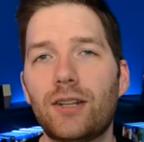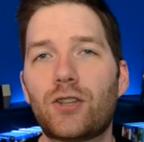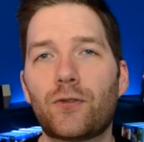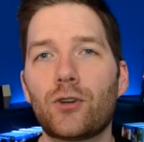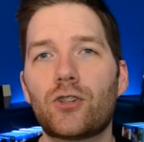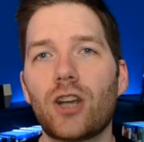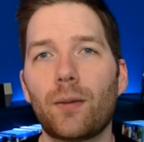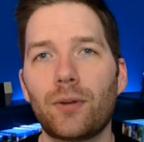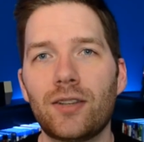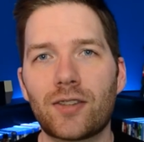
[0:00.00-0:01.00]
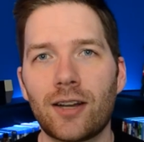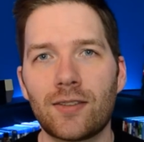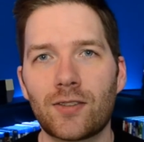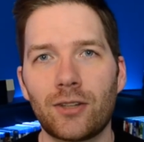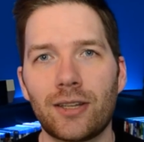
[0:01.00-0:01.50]
It's the first Japanese
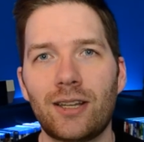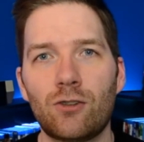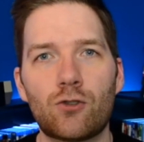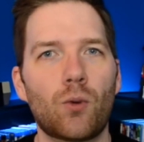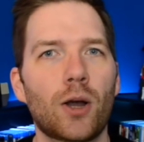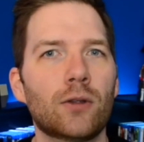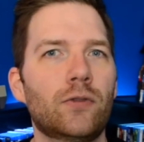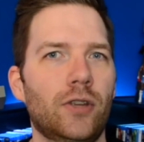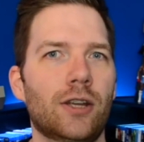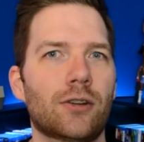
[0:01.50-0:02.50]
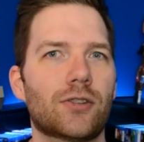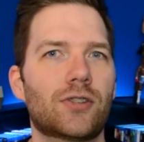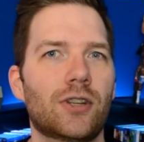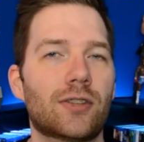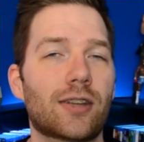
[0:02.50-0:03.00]
Godzilla in 12 years
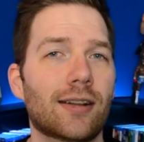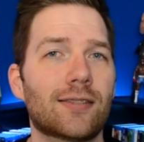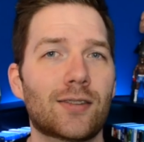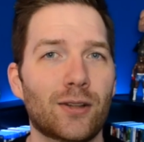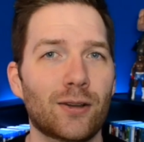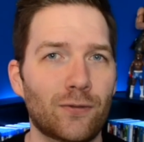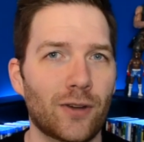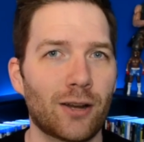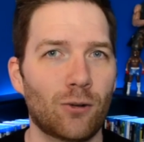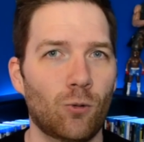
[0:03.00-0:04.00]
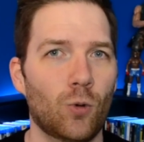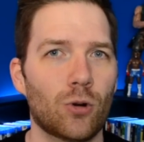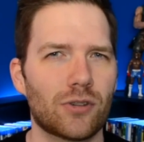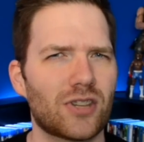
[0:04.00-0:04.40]
since Godzilla Final Wars.